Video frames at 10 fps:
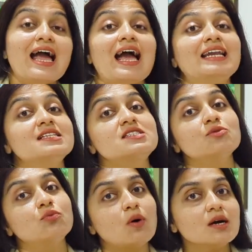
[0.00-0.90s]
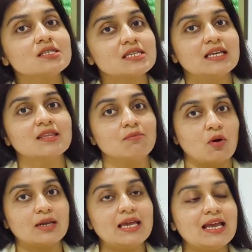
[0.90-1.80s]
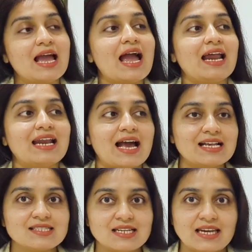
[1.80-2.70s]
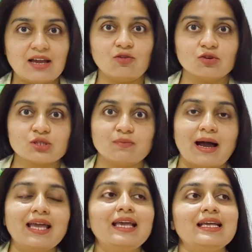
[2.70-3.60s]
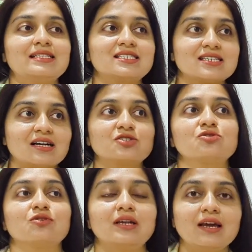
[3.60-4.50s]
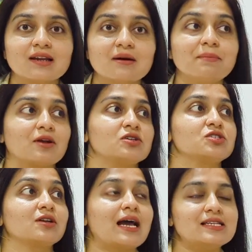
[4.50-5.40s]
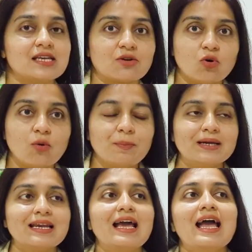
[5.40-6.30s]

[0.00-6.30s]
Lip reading: and it's the worst in the morning, and as the day goes by it starts to clear up because your eyes are open